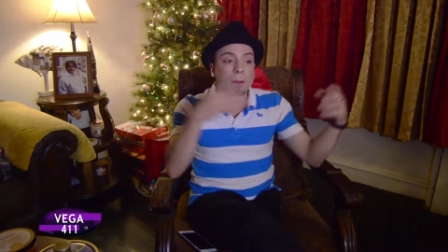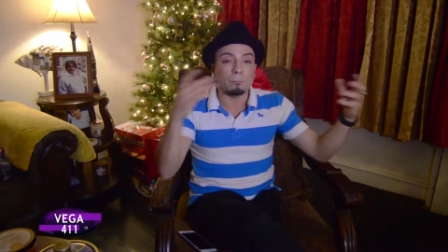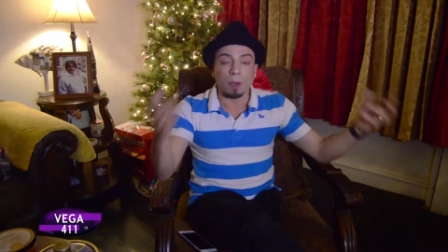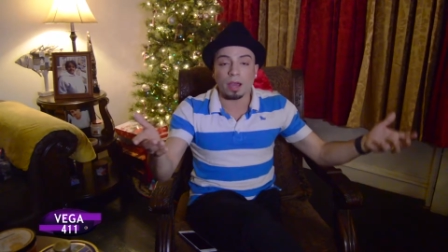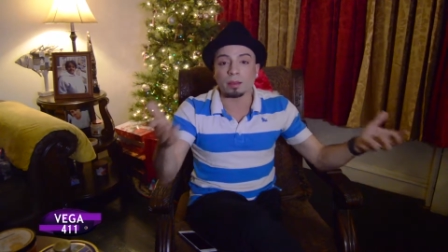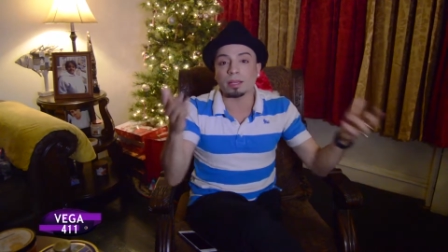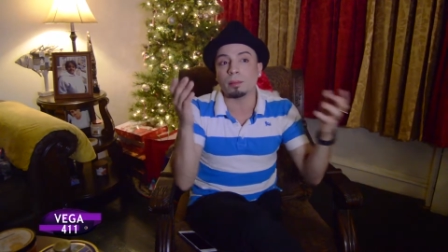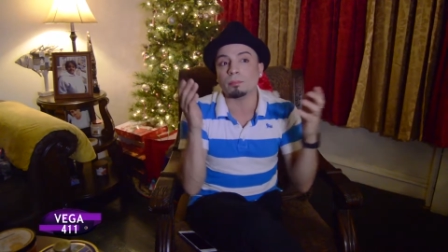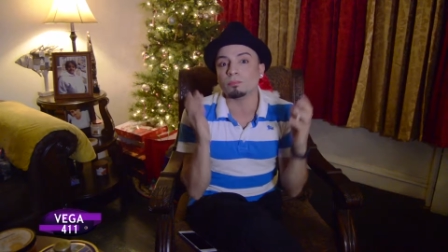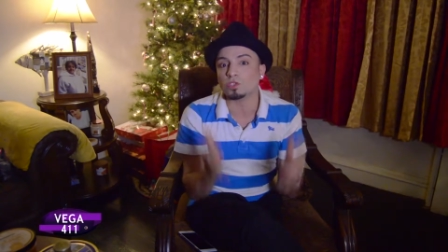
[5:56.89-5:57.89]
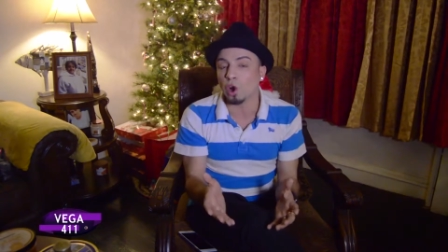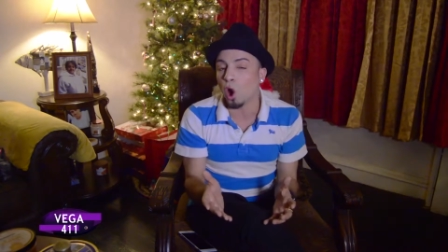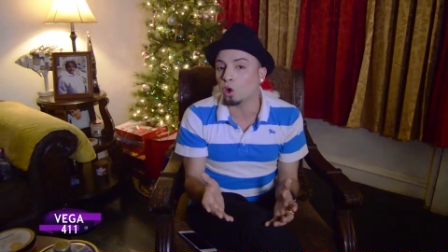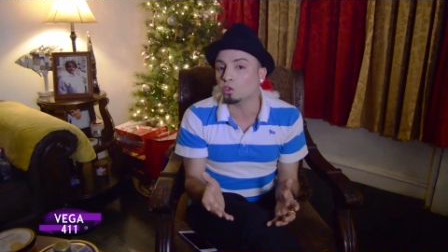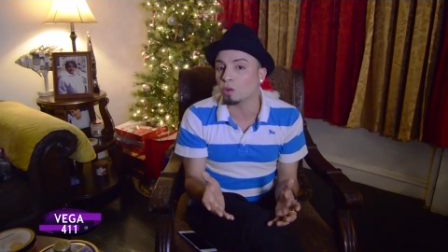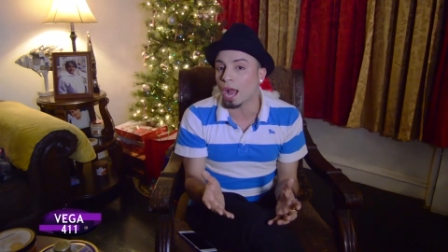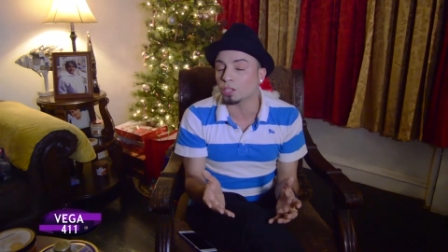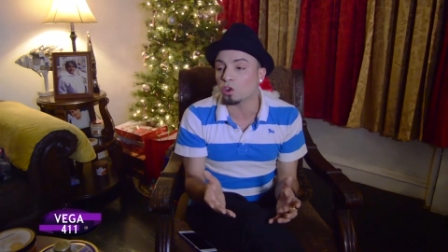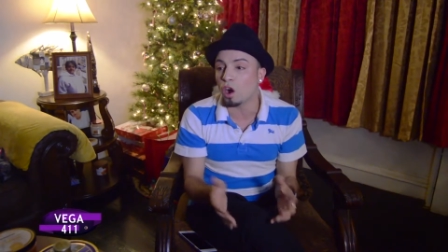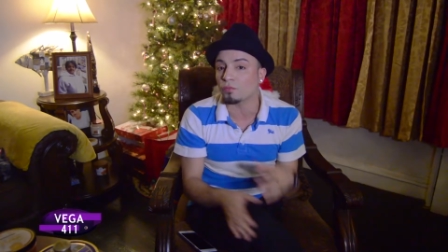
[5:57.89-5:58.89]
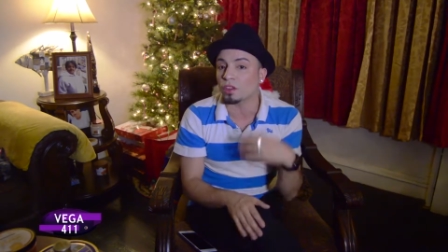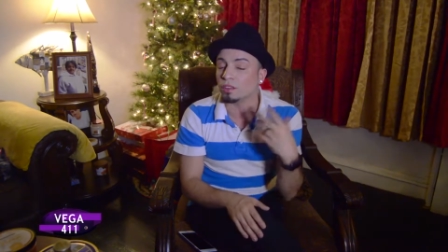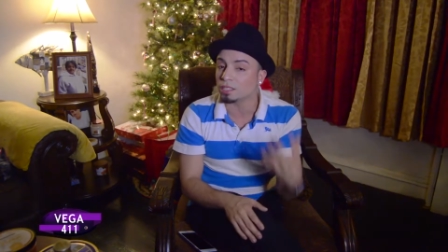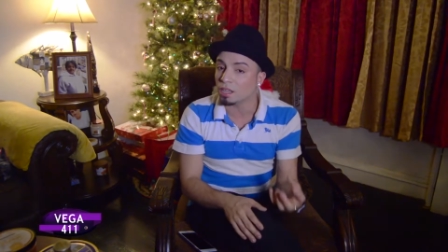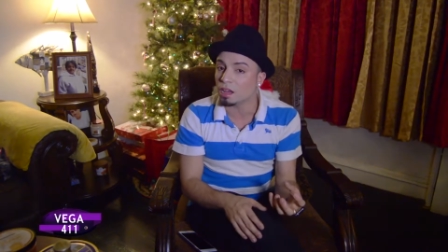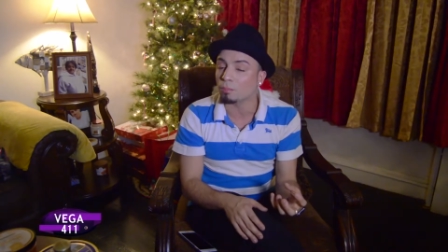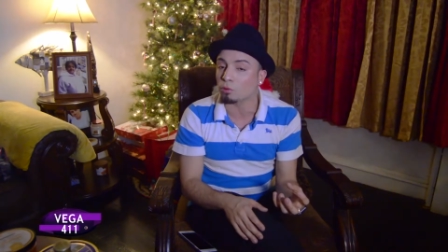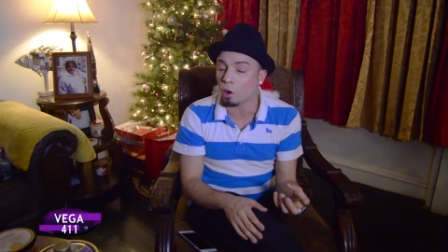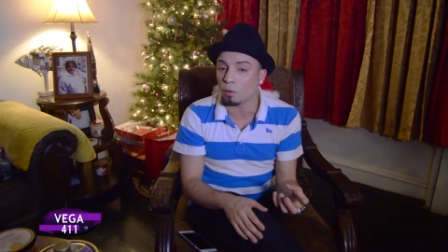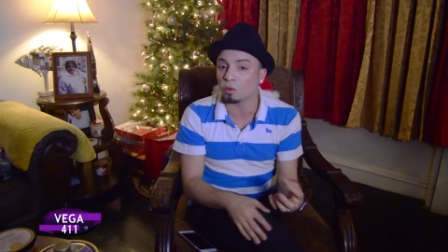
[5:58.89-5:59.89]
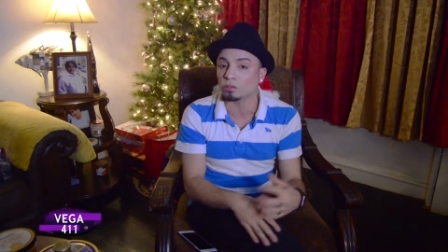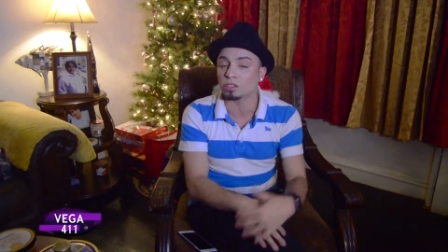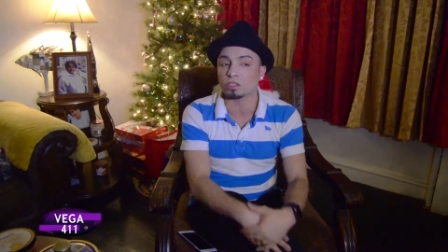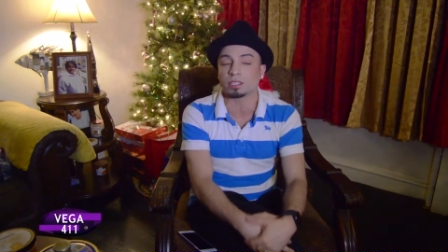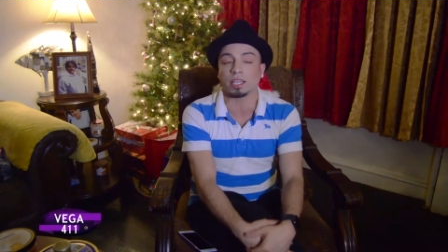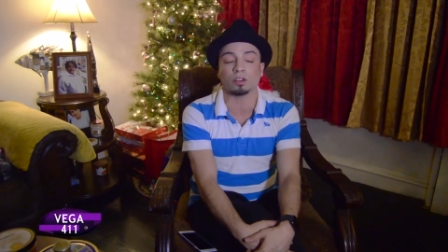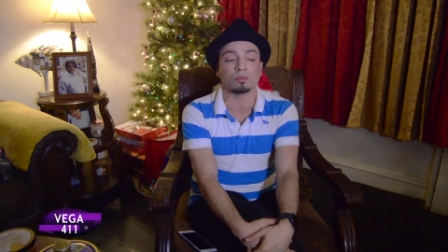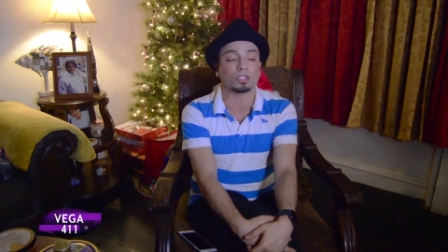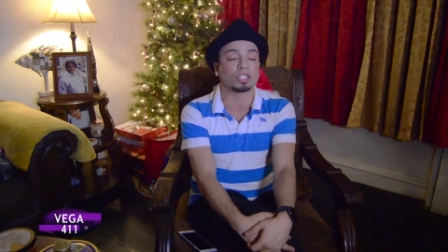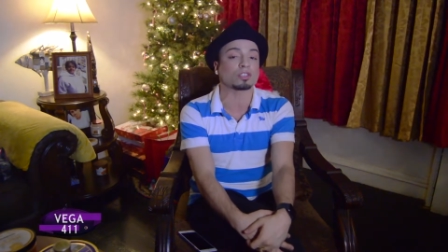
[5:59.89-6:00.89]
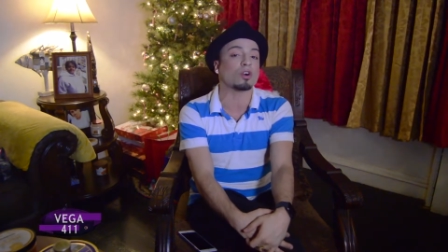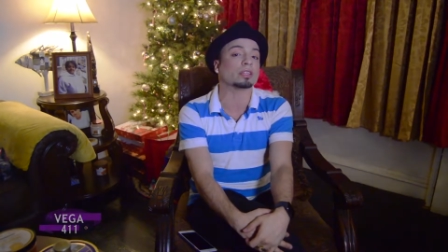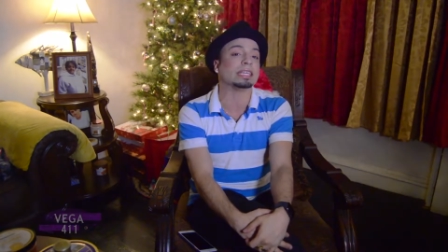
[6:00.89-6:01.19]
But to hold you guys off, there is a promo single which is called